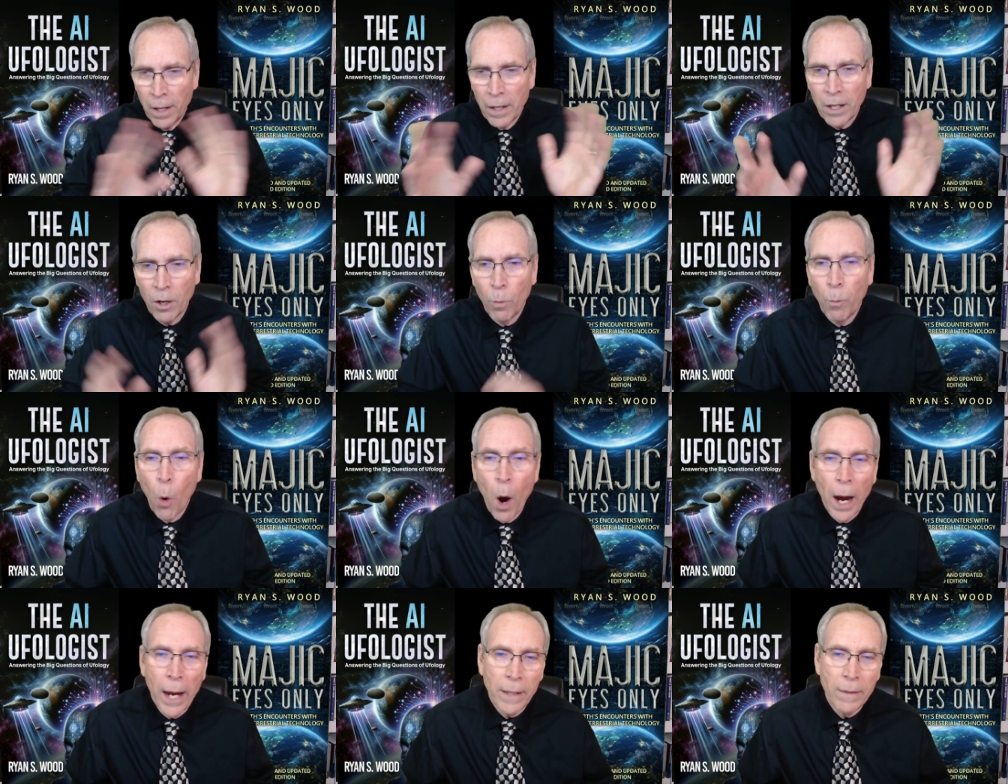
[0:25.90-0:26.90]

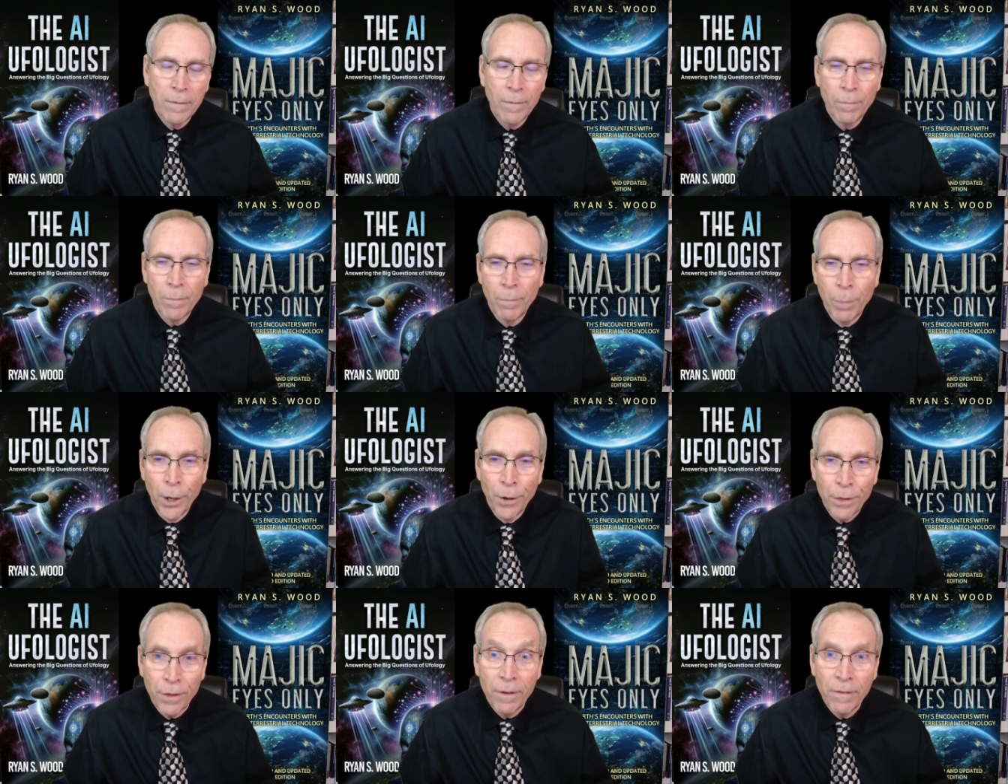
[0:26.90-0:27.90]
wide
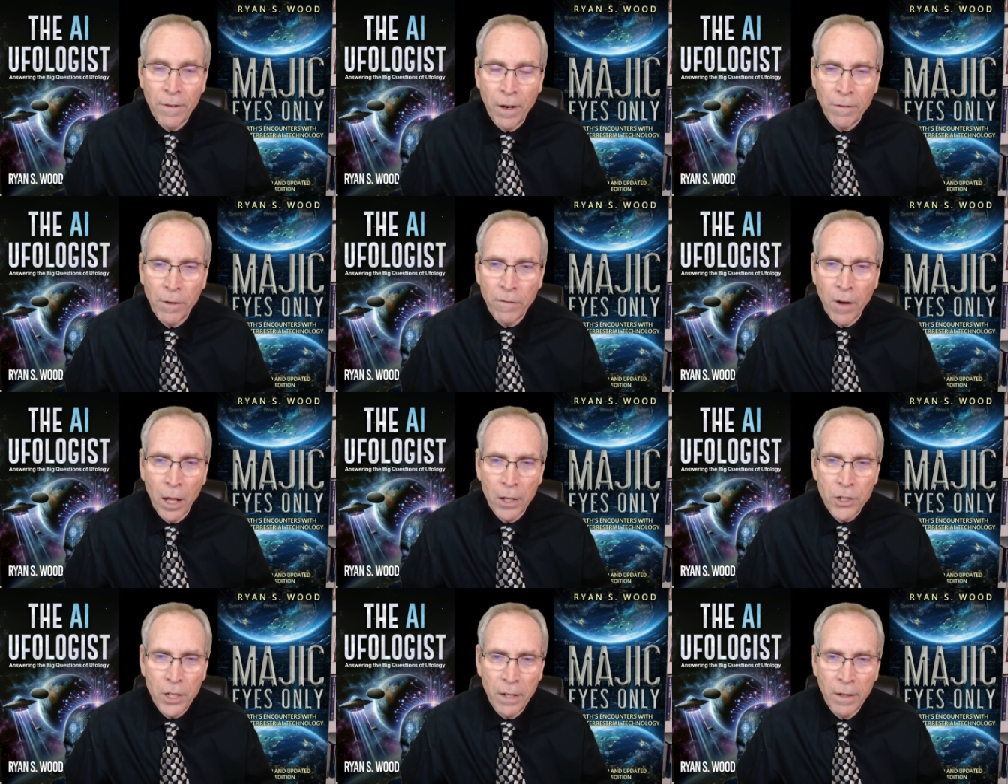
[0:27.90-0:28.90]
berth of
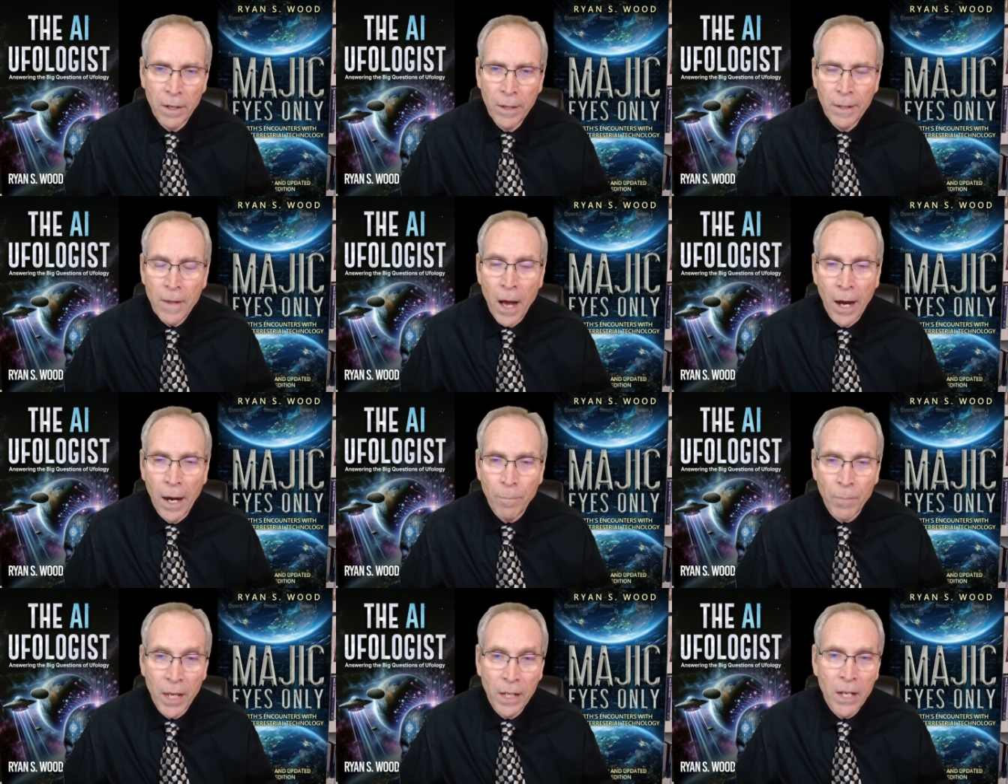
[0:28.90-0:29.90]
ufology
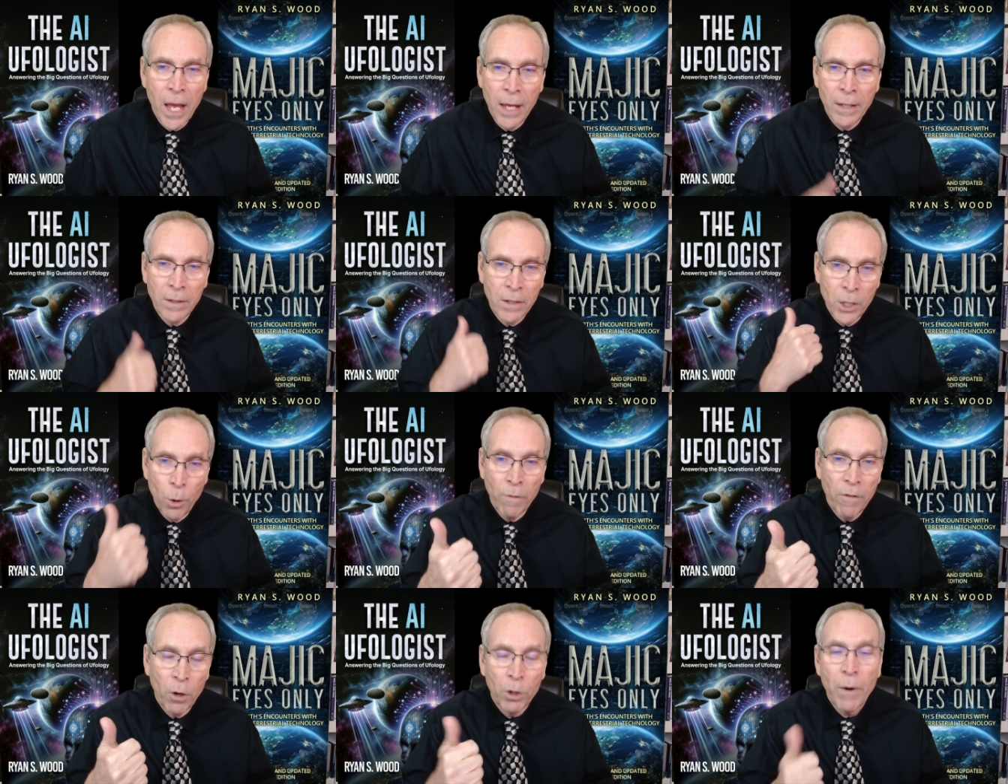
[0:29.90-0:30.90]
in
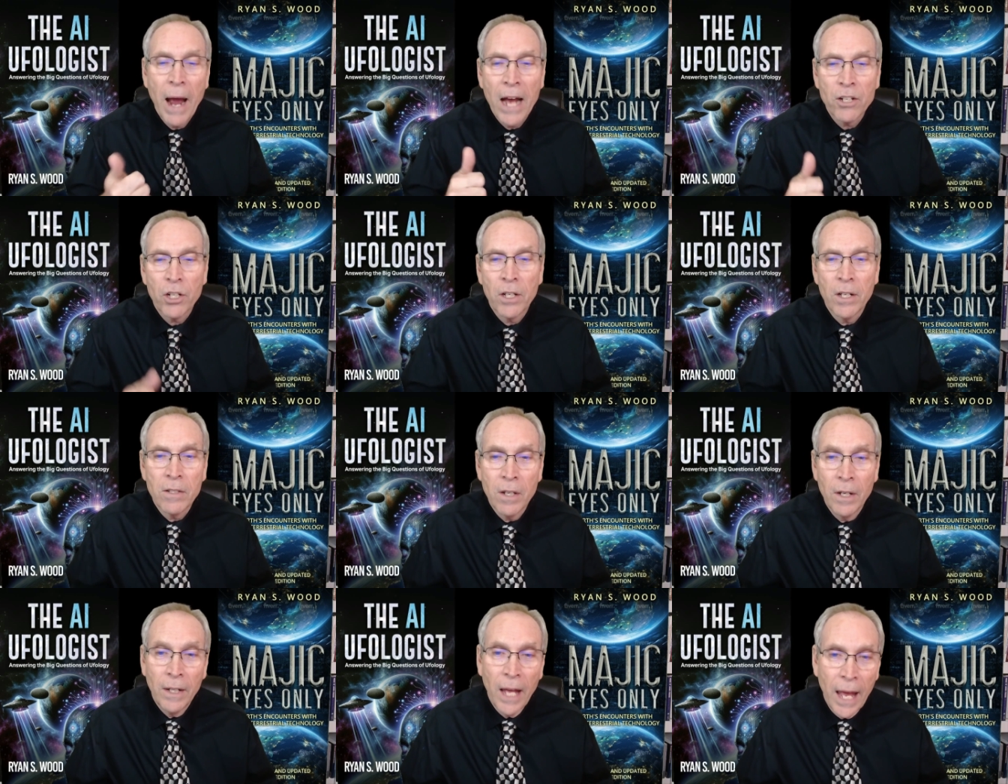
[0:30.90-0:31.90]
UFO crashes
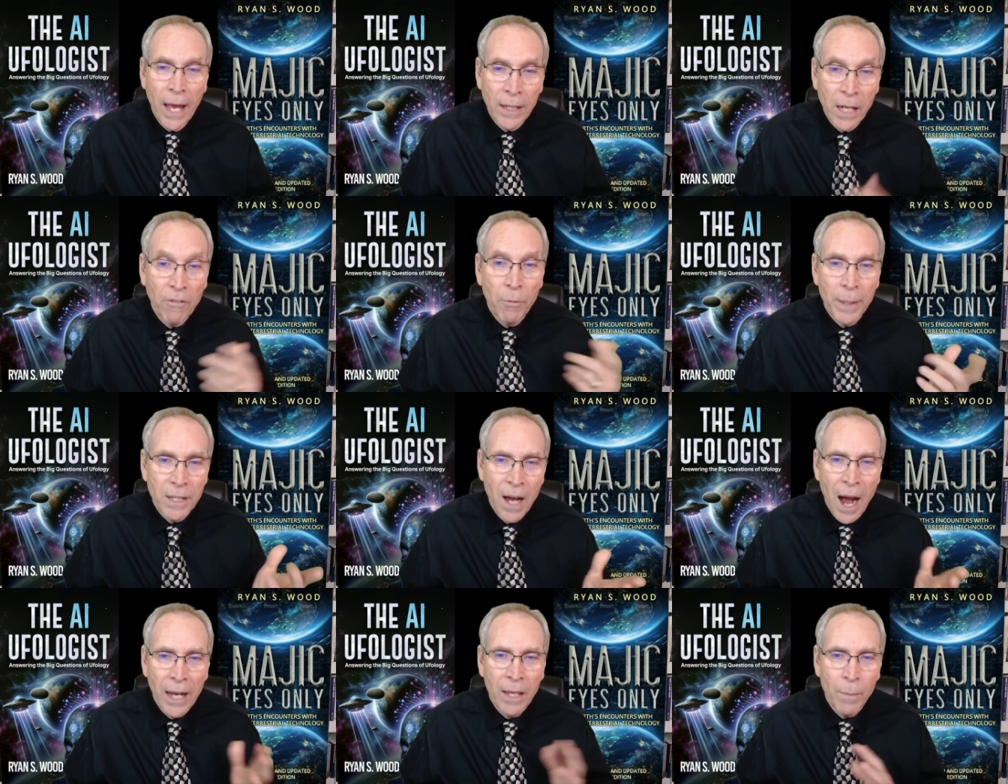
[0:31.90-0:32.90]
and government
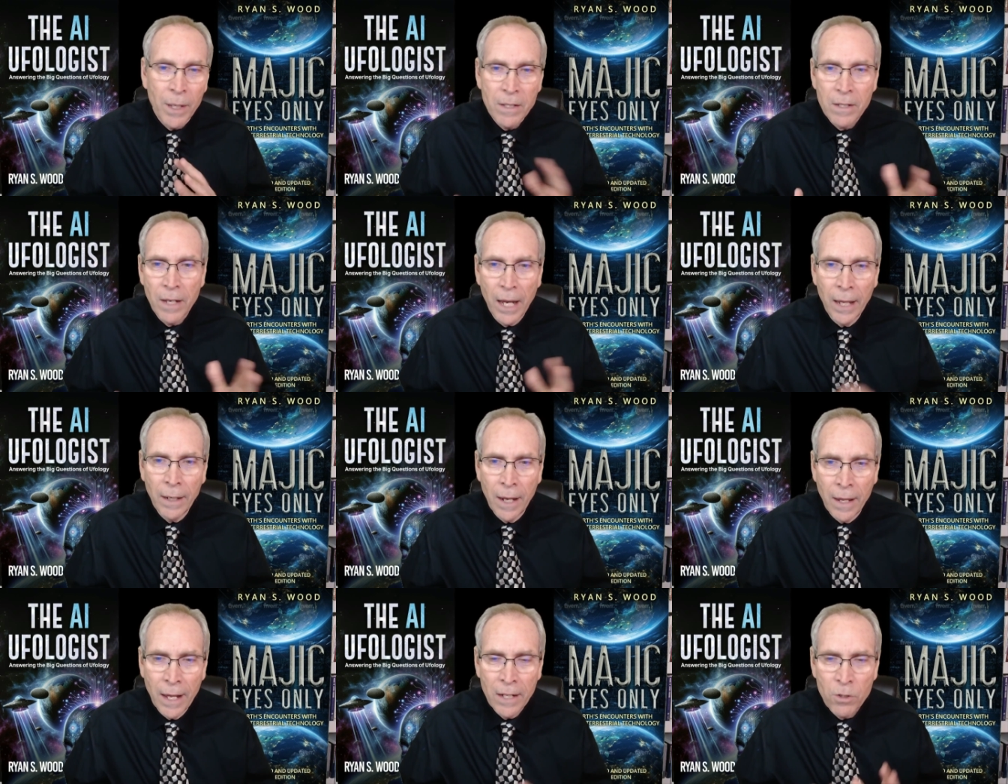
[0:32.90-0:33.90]
documents. And
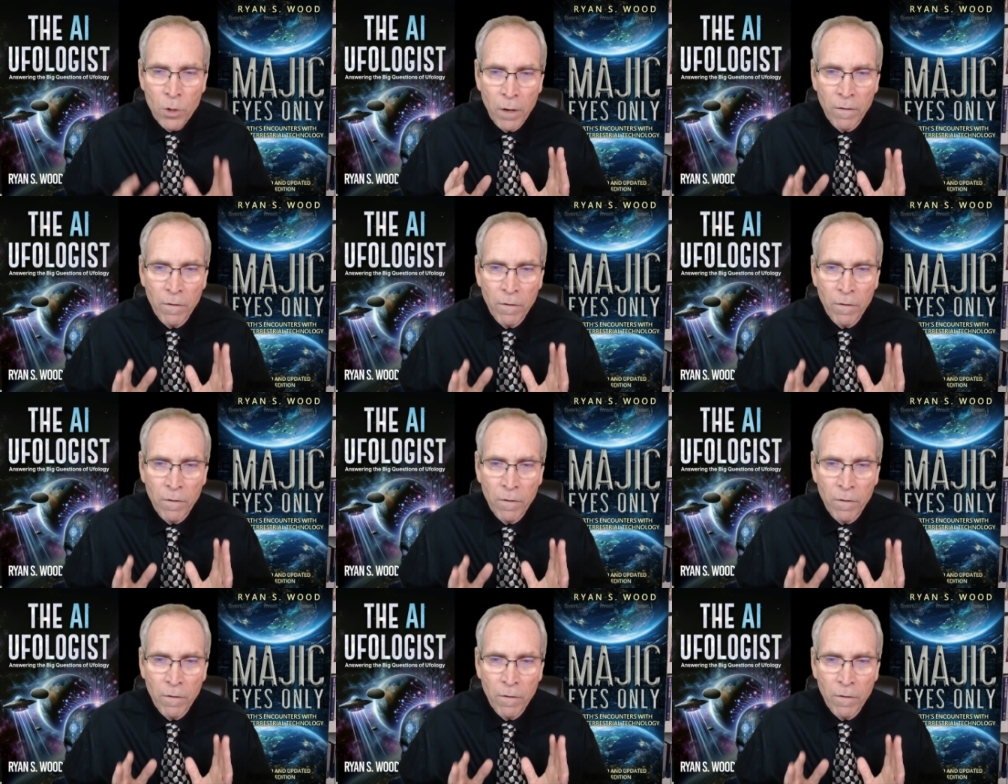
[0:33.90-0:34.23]
that's sort of